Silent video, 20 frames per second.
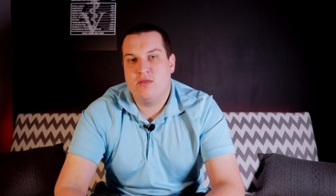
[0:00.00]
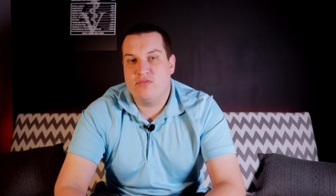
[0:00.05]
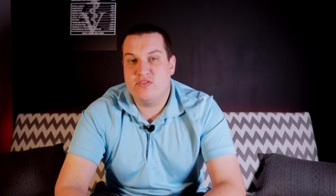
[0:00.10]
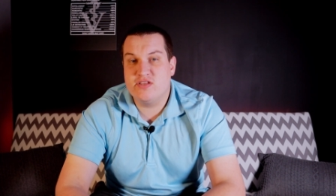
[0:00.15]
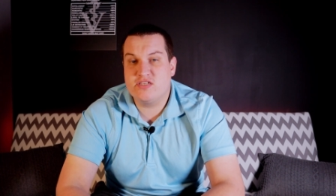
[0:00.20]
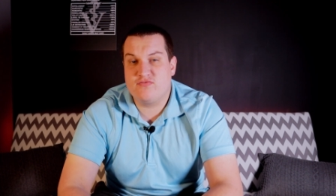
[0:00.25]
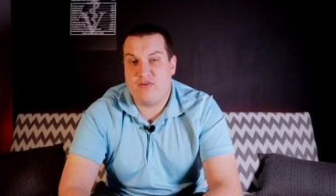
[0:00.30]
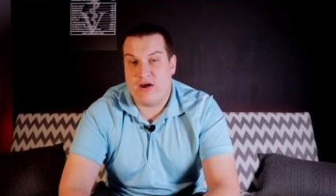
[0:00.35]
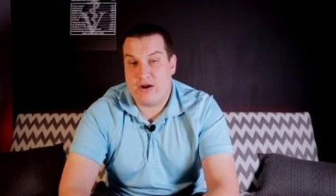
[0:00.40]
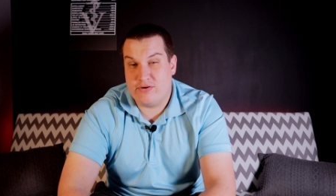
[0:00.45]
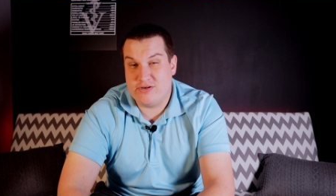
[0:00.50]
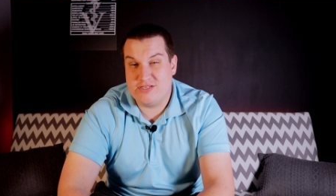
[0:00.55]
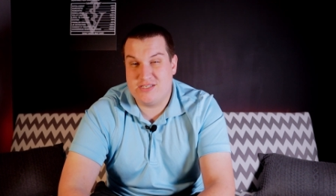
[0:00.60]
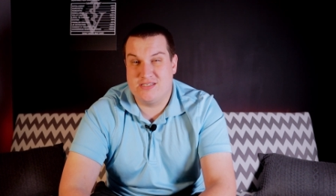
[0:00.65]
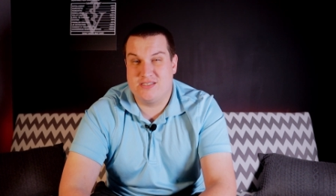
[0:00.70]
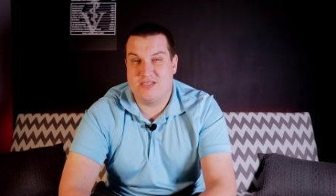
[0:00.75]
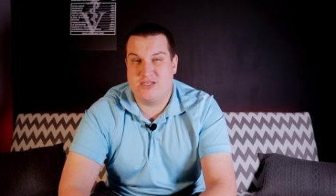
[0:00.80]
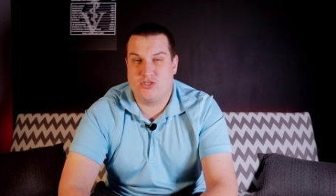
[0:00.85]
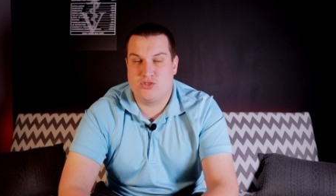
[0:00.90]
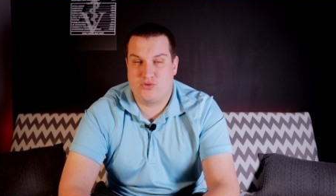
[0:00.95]
This virus
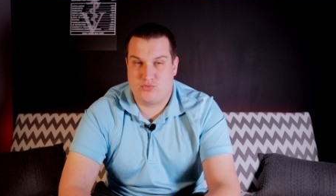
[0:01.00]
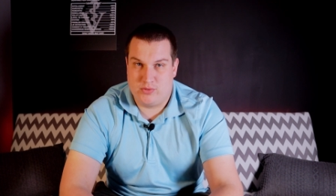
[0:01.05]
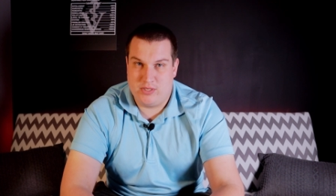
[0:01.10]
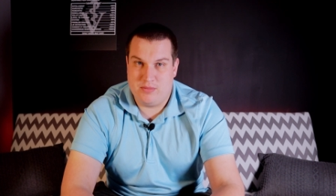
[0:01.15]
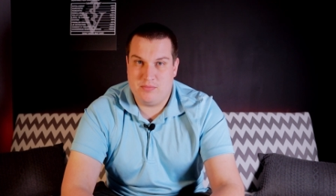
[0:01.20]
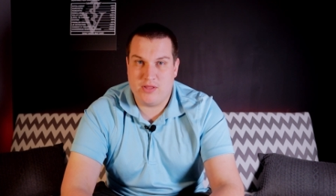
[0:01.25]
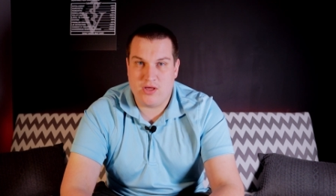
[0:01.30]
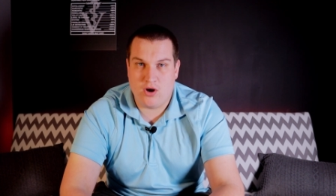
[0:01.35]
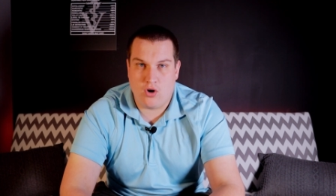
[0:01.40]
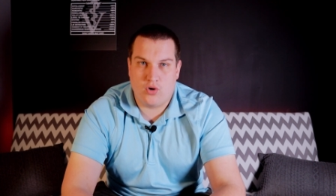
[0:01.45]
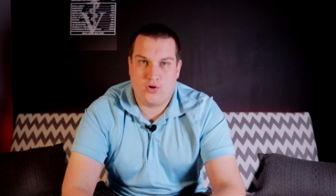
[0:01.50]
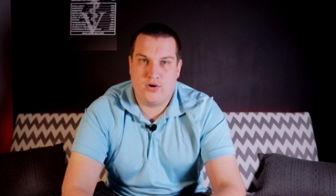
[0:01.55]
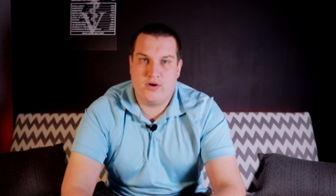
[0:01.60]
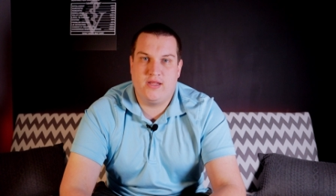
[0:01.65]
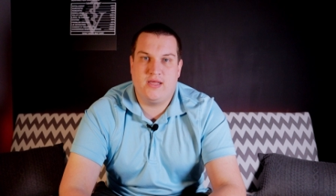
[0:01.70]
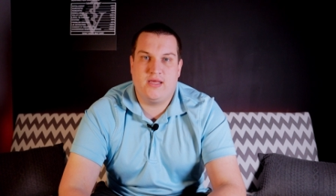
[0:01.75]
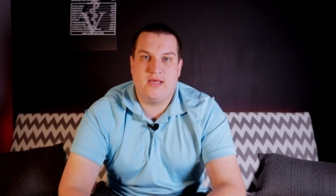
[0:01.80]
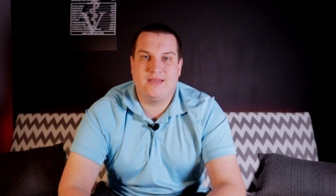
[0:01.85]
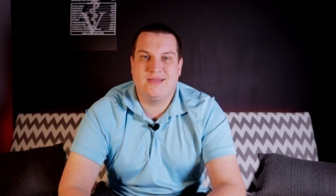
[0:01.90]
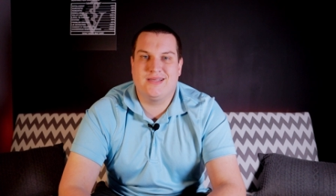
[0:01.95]
is extremely
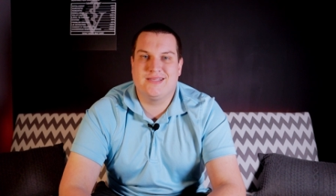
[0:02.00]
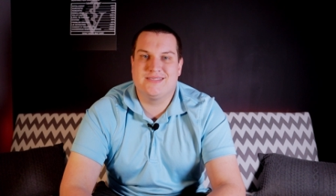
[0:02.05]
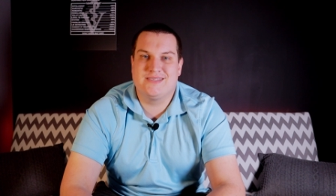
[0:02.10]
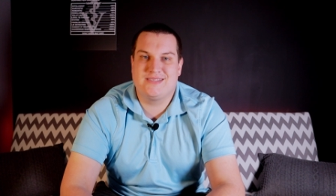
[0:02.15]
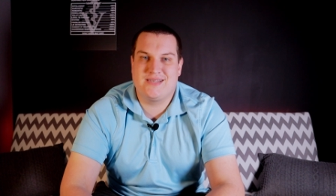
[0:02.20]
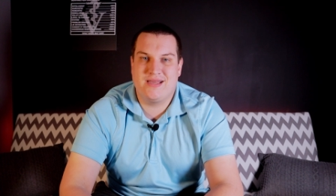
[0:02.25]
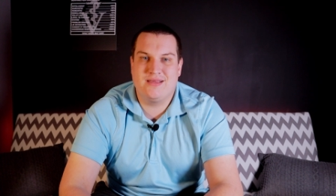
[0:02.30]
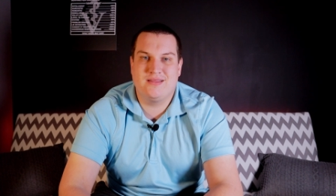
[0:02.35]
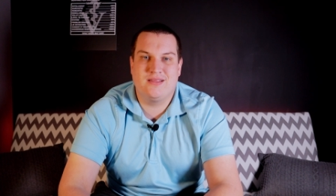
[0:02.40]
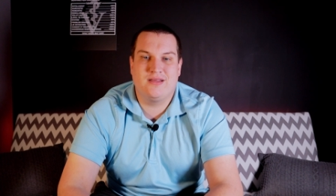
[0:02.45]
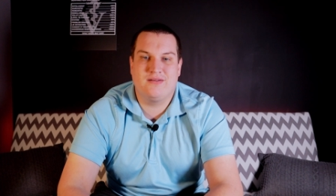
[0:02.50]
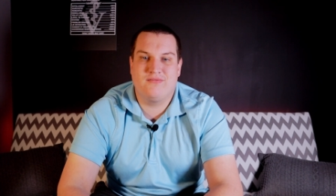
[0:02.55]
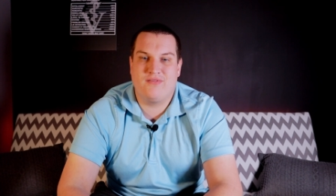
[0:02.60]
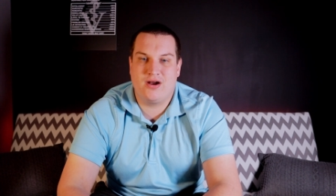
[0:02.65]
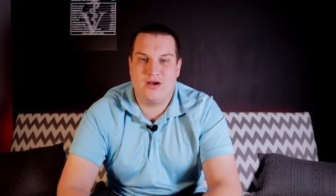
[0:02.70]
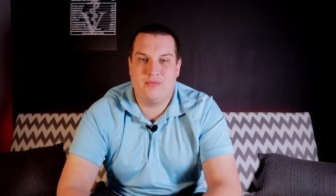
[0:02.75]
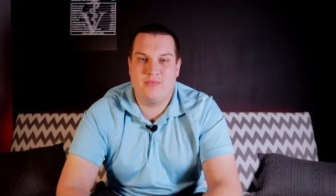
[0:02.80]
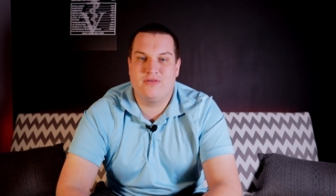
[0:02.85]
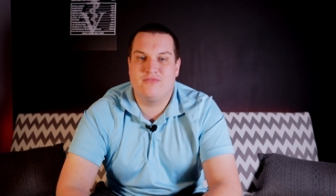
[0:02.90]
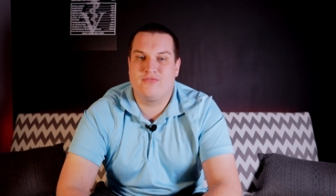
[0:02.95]
hardy and can stay in the
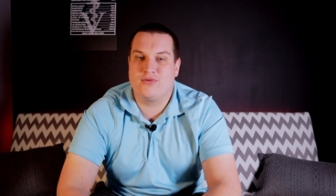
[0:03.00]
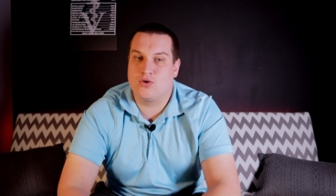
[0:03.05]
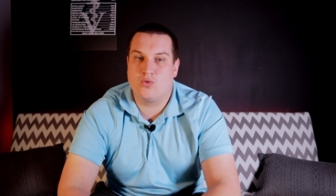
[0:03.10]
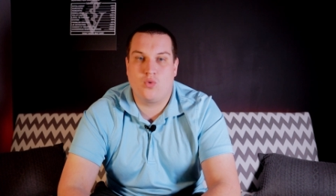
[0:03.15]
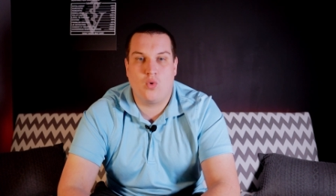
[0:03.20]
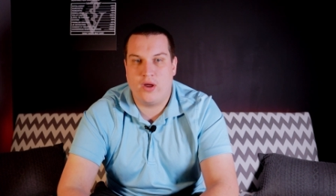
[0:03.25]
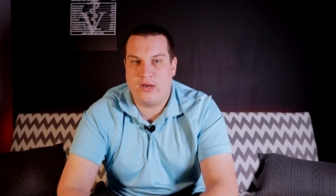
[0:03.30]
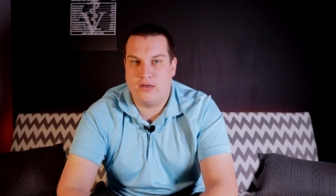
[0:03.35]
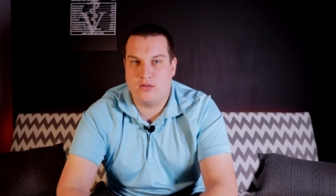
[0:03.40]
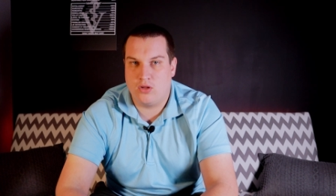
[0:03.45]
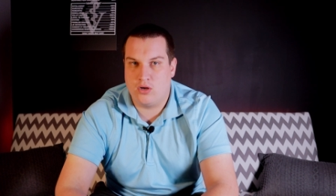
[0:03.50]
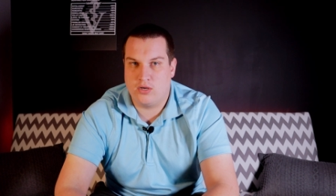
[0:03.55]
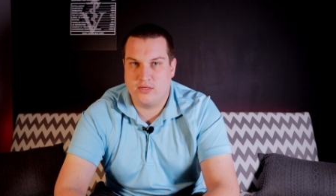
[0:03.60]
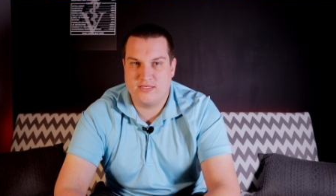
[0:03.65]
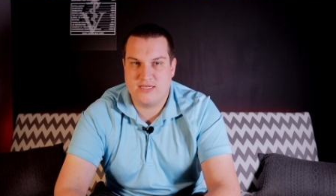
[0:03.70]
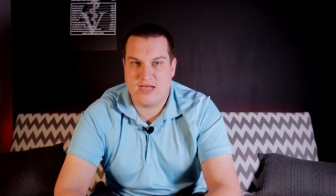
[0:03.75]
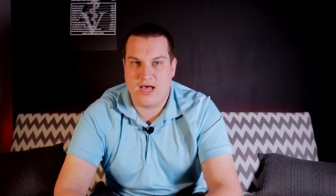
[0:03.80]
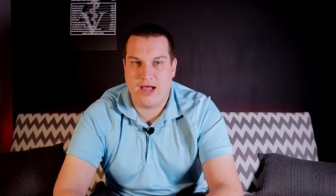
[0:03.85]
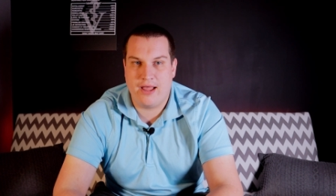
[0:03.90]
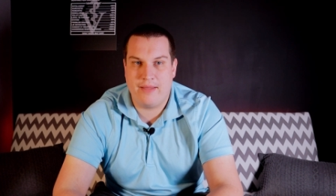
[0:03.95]
environment for quite a
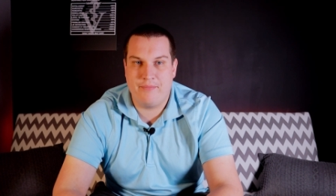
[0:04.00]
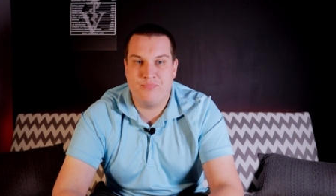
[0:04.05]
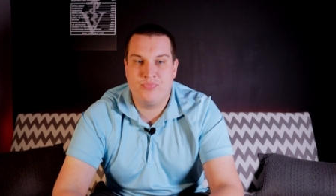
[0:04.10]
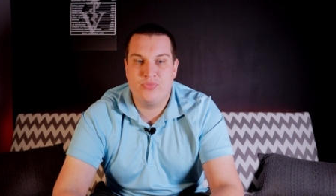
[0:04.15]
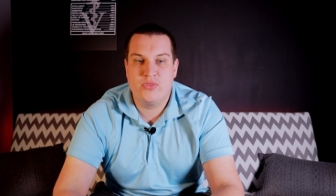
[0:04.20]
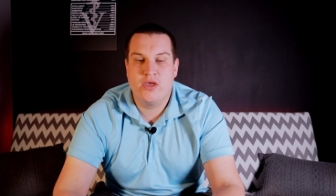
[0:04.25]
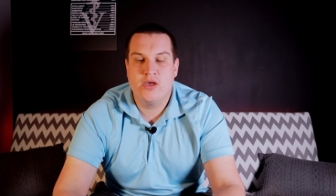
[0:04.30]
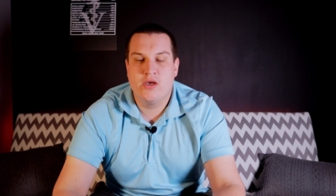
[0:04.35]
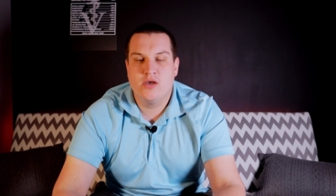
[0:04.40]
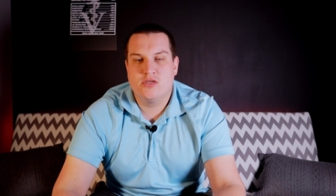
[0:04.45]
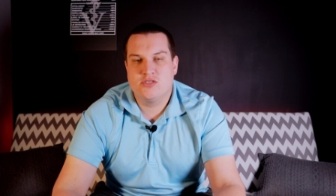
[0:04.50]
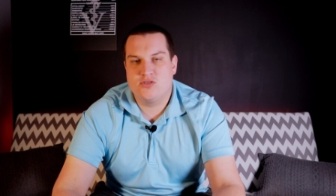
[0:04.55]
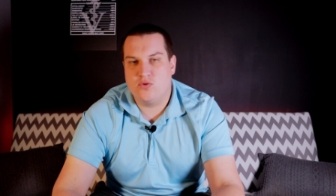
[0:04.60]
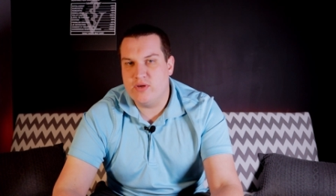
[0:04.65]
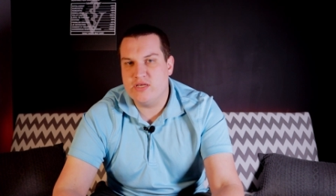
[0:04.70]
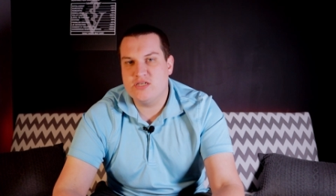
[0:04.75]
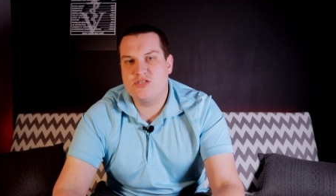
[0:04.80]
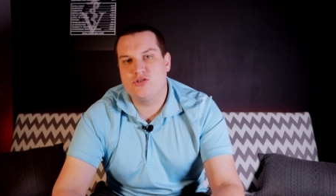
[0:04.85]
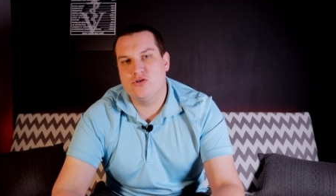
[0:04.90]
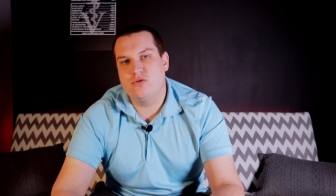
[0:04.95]
long time. So
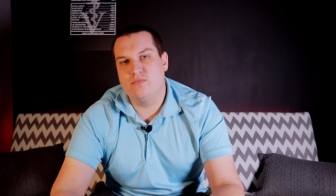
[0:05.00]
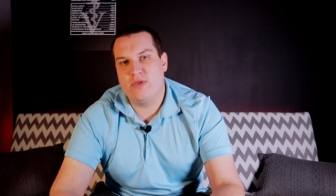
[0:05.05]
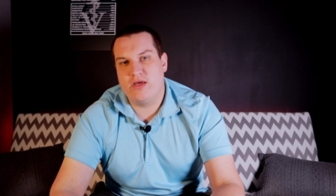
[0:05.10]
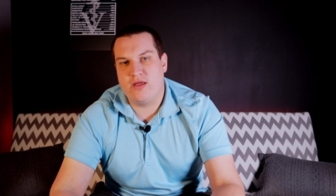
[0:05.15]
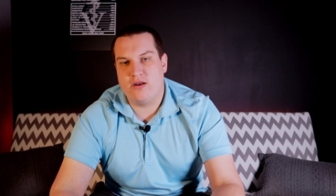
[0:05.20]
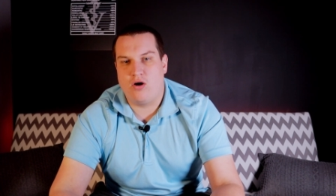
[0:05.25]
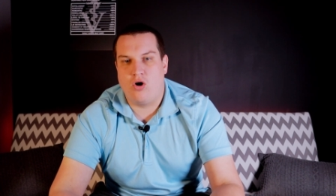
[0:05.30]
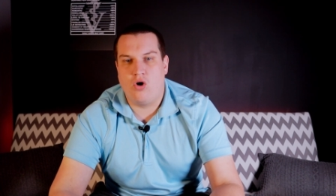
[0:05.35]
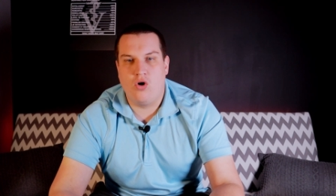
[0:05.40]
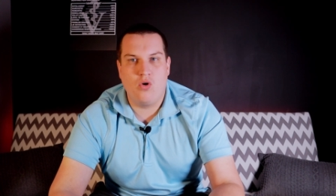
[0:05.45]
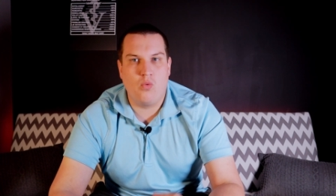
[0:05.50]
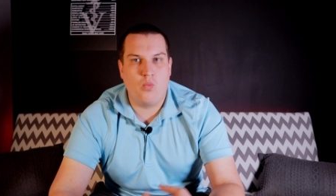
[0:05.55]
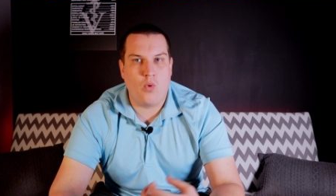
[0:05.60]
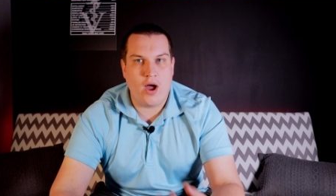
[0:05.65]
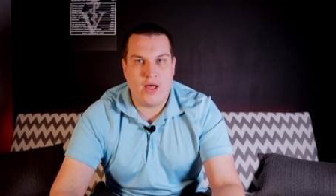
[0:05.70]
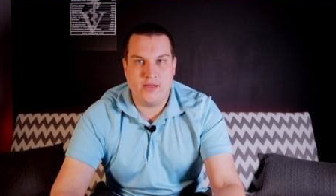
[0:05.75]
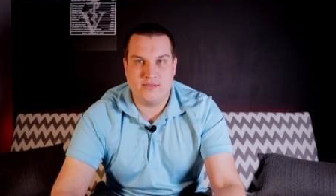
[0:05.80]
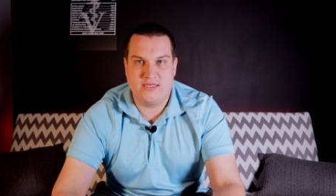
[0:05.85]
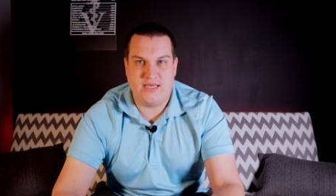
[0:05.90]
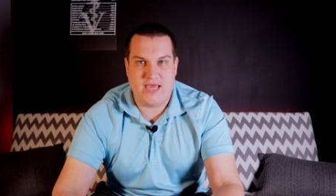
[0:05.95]
we assume that all
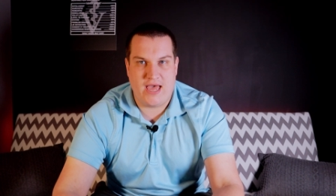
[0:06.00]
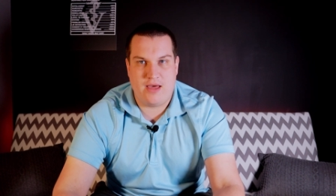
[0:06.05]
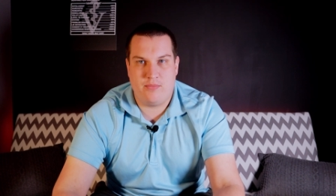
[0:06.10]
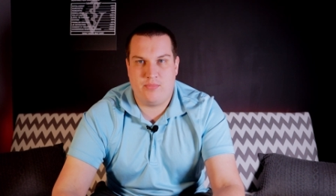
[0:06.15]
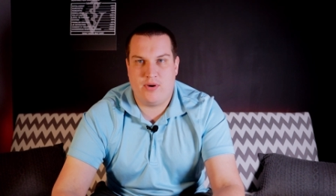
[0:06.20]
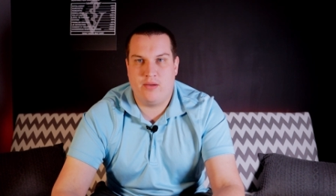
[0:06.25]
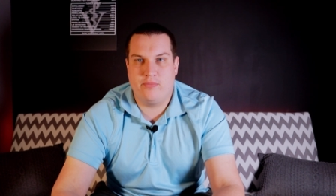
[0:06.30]
wild cat